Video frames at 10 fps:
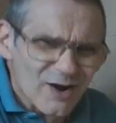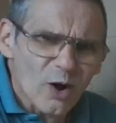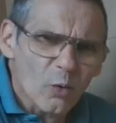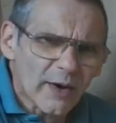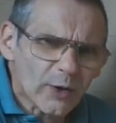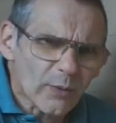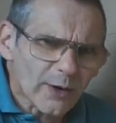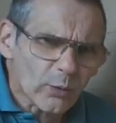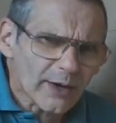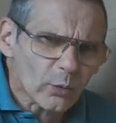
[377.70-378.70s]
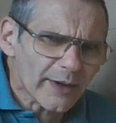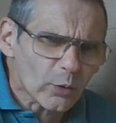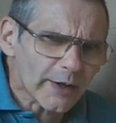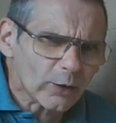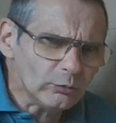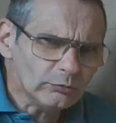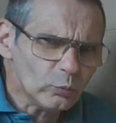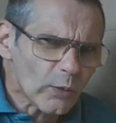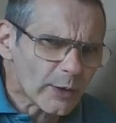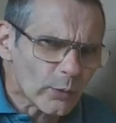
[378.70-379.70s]
Wiggle, wiggle, wiggle, wiggle, wiggle,
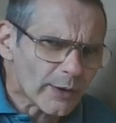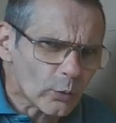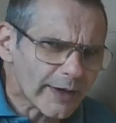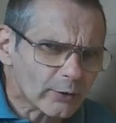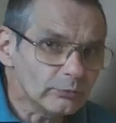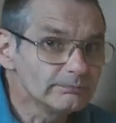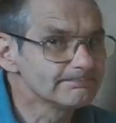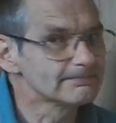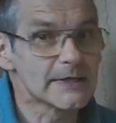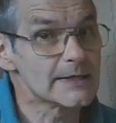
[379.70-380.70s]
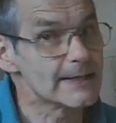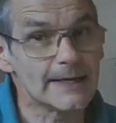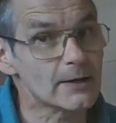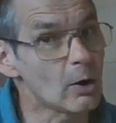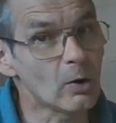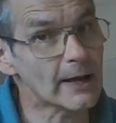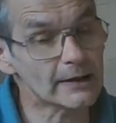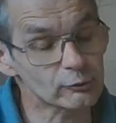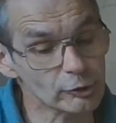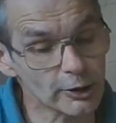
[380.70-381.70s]
wiggle, wiggle, wiggle. He can't get
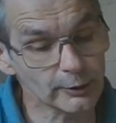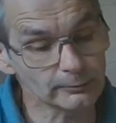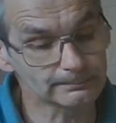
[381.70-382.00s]
through.